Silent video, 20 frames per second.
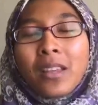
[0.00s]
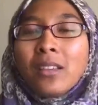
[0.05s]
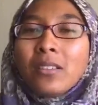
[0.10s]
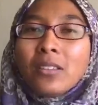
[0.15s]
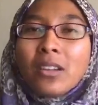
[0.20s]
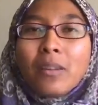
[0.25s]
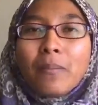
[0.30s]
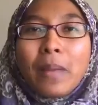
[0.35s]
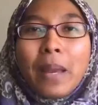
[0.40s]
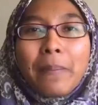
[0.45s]

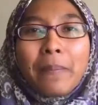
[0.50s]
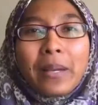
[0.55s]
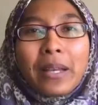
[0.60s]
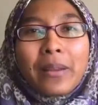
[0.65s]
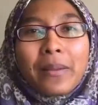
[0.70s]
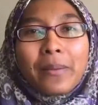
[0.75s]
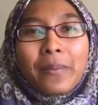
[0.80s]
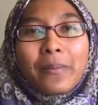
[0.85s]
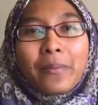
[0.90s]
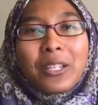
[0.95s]
So remember,
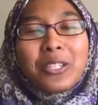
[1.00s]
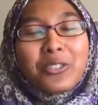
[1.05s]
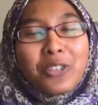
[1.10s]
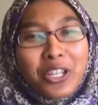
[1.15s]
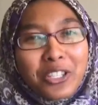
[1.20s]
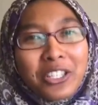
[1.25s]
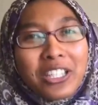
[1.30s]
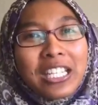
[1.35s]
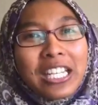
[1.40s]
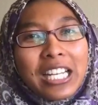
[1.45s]
the
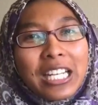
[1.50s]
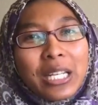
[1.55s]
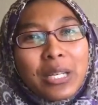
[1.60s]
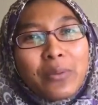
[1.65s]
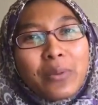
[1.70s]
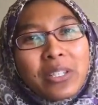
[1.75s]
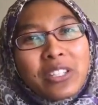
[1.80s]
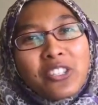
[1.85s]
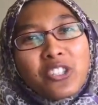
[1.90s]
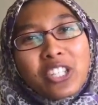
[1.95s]
introduction leader was